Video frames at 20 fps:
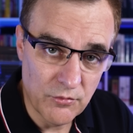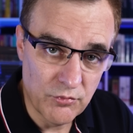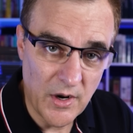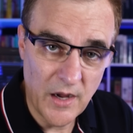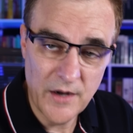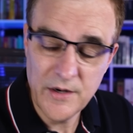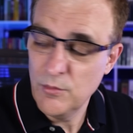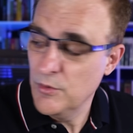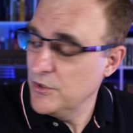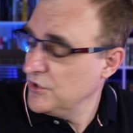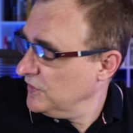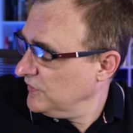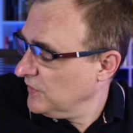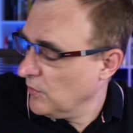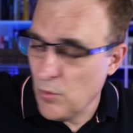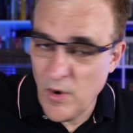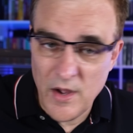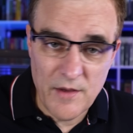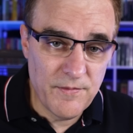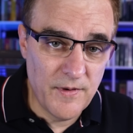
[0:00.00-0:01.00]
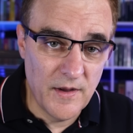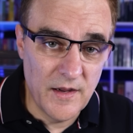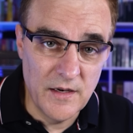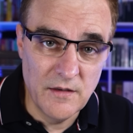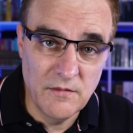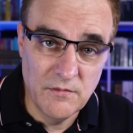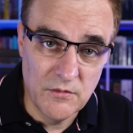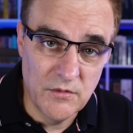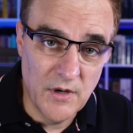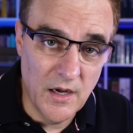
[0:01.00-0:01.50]
router, which is a
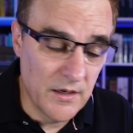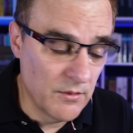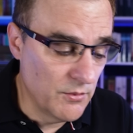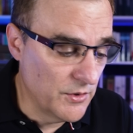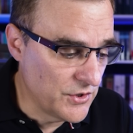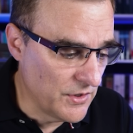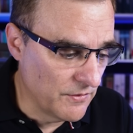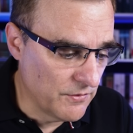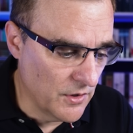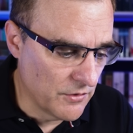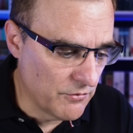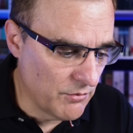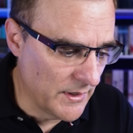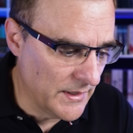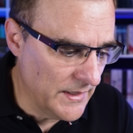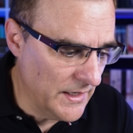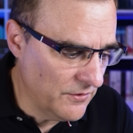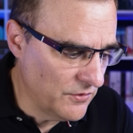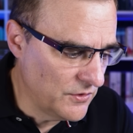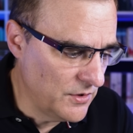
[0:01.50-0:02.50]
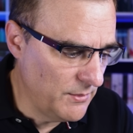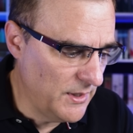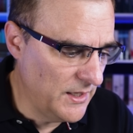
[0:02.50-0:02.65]
Wi-Fi router, which I've got right next to